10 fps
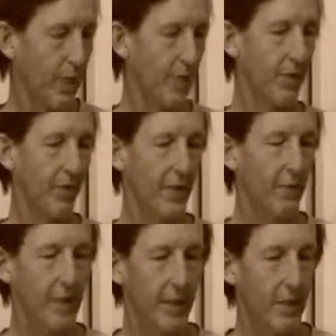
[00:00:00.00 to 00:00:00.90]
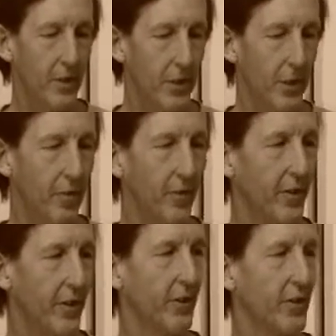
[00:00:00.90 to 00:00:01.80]
even if I make it myself,
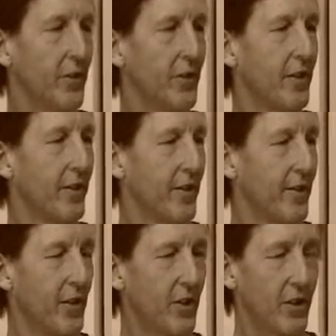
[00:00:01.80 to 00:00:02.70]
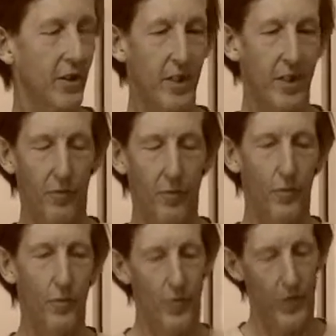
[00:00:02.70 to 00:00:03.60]
you know, just just to see if
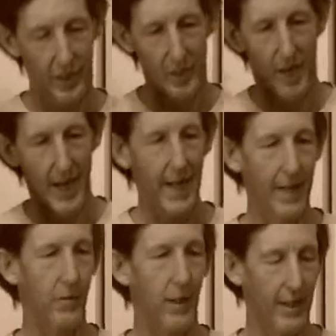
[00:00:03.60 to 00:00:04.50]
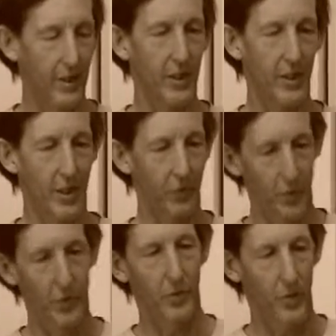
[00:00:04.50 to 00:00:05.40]
what's in my head will actually
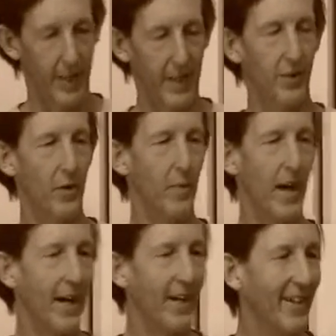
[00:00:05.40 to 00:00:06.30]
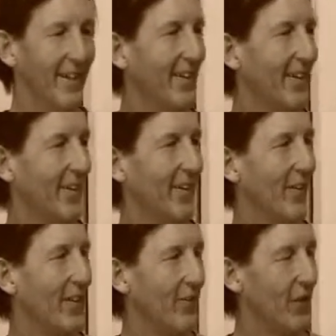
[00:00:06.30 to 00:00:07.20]
sound good when I hear it back. You know,
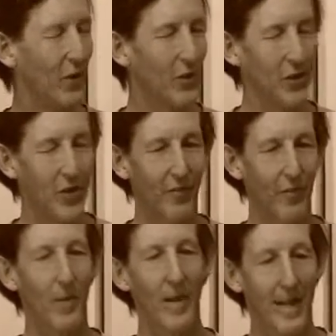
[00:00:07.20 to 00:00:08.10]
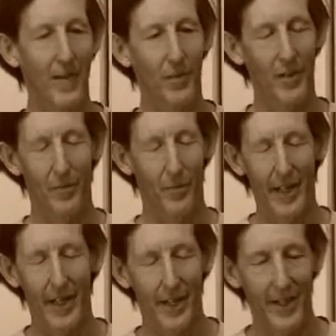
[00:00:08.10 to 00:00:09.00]
I have all this stuff in my head when I'm playing.